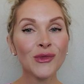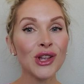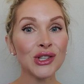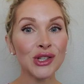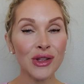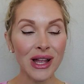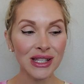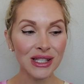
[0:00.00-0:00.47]

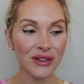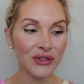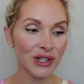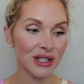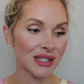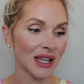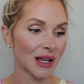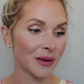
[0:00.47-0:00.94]
So that's the
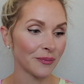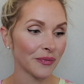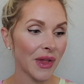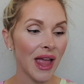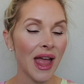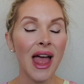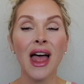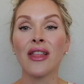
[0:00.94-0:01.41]
first thing.
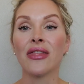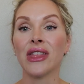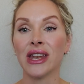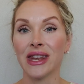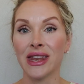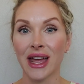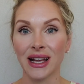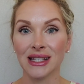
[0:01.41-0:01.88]
The
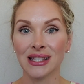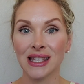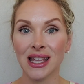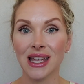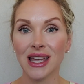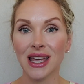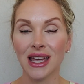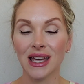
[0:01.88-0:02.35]
next
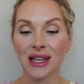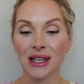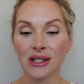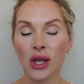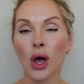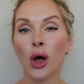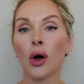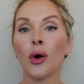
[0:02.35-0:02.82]
thing is
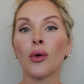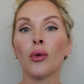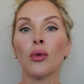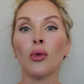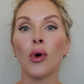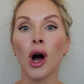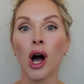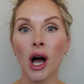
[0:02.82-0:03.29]

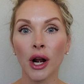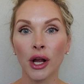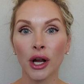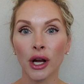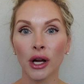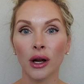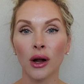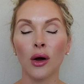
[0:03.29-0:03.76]

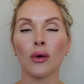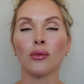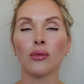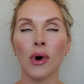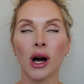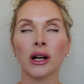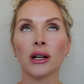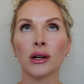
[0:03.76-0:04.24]
water.
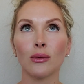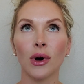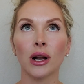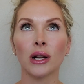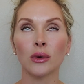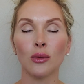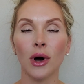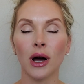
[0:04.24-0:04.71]

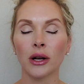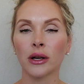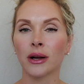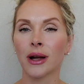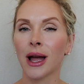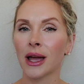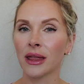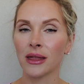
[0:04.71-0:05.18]

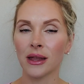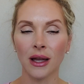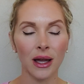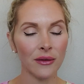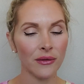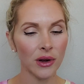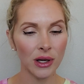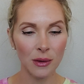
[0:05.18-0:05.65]
I think
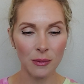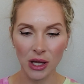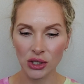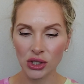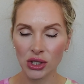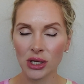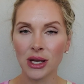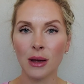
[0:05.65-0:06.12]
I've already
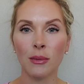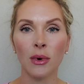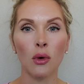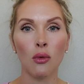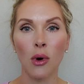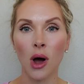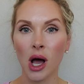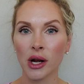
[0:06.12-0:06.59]
mentioned it,
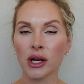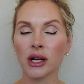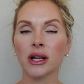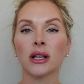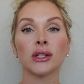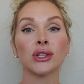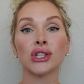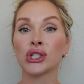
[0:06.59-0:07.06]
but water
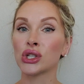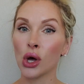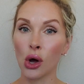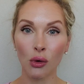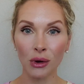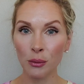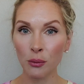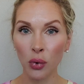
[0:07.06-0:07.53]
is
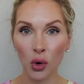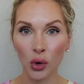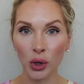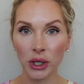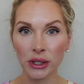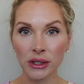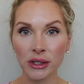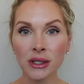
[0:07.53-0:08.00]
so
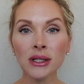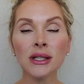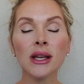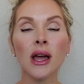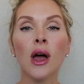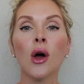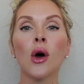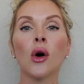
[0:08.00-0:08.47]
important.
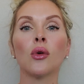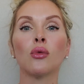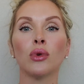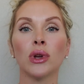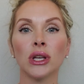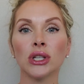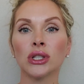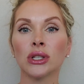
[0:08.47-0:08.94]

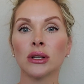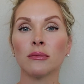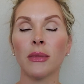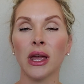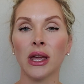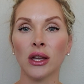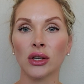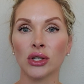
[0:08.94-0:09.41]
We should
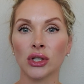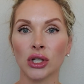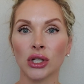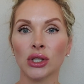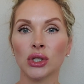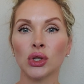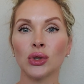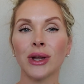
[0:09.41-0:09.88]
make sure
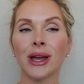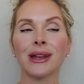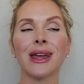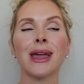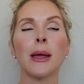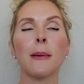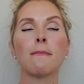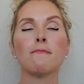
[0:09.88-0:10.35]
to get
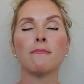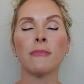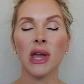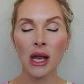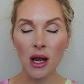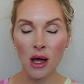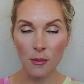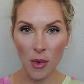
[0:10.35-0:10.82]
a
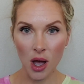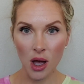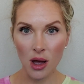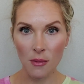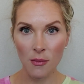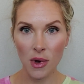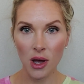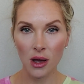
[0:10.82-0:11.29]

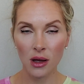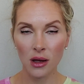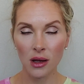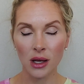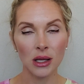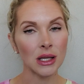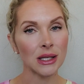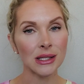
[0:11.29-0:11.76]
minimum,
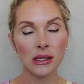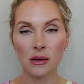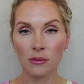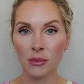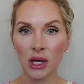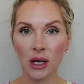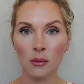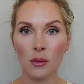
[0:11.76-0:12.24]
and this is a
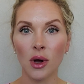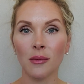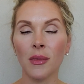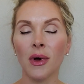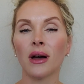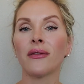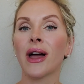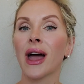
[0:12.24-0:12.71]
minimum,
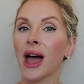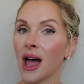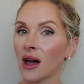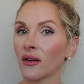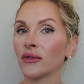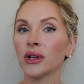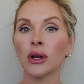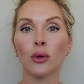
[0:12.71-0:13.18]
of
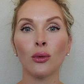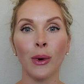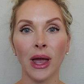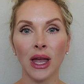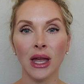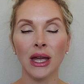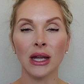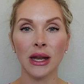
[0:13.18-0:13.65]
half your
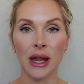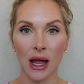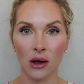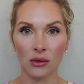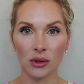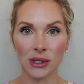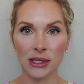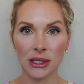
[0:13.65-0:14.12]
weight in
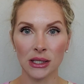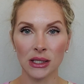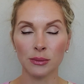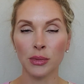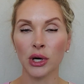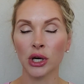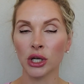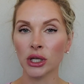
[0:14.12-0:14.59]
ounces
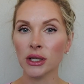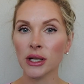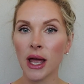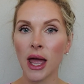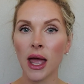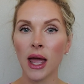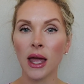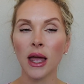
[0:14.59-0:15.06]
per
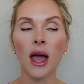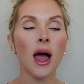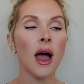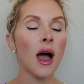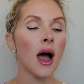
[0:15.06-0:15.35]
day.